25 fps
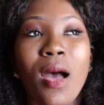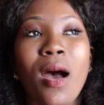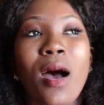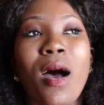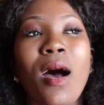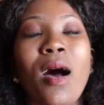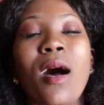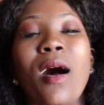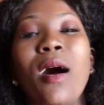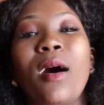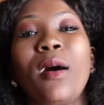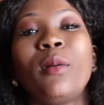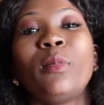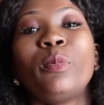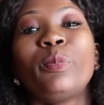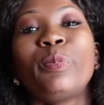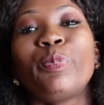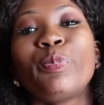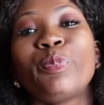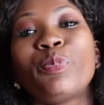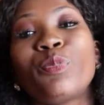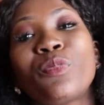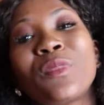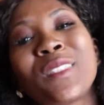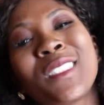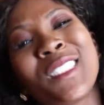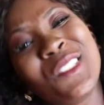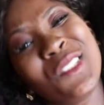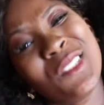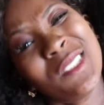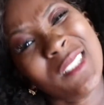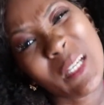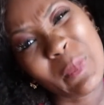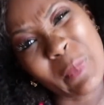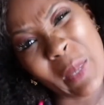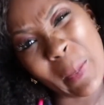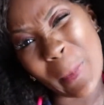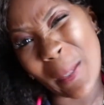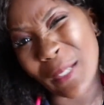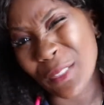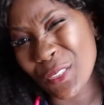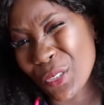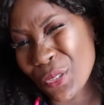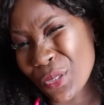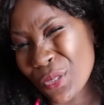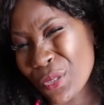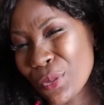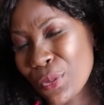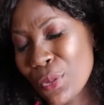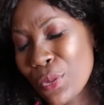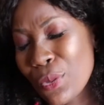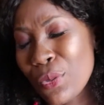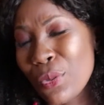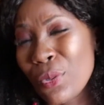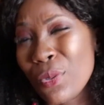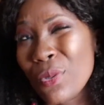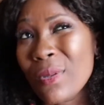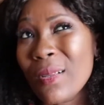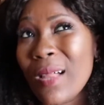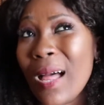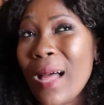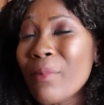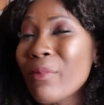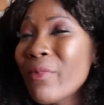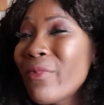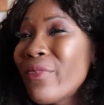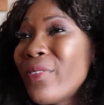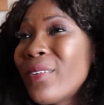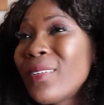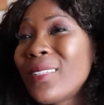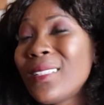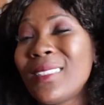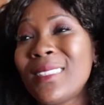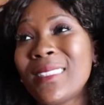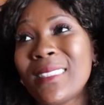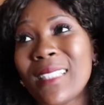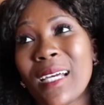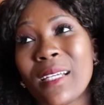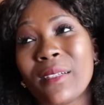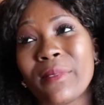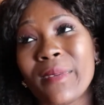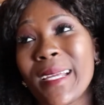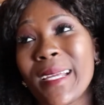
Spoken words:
can you tell me about your school? I'm really sad